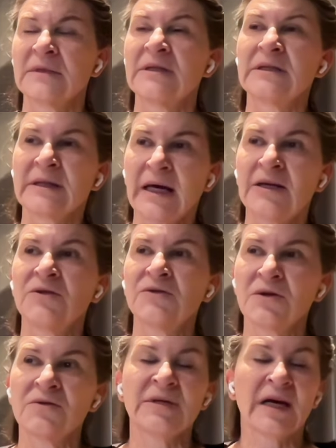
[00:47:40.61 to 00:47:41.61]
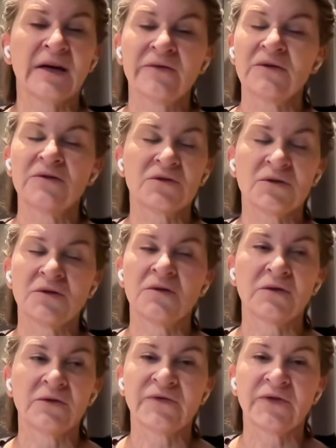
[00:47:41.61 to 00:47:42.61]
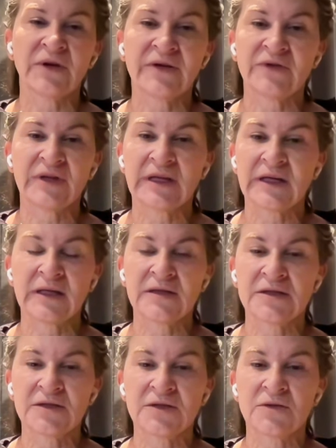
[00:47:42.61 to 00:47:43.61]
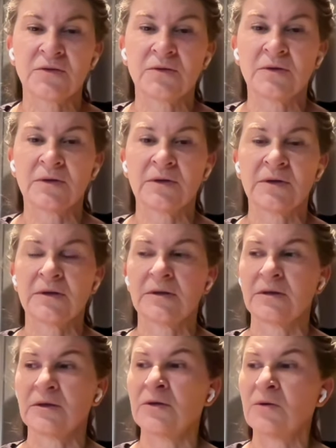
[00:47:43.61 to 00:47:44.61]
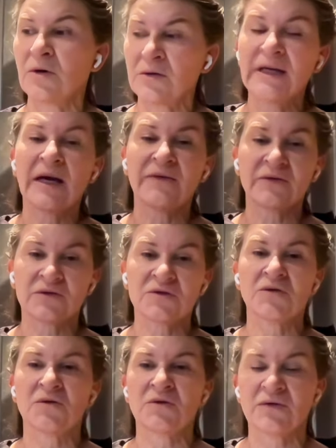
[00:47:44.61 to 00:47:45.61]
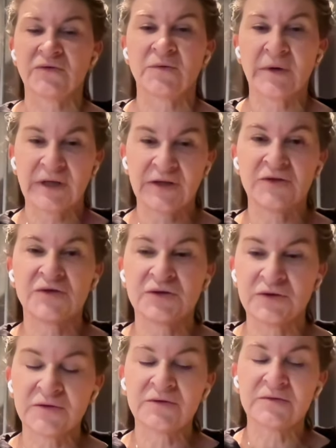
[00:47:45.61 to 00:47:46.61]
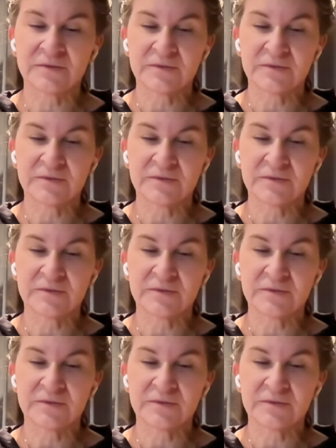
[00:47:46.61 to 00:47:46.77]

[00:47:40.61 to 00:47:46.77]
that you don't have control over everything. And so you only have control over what you do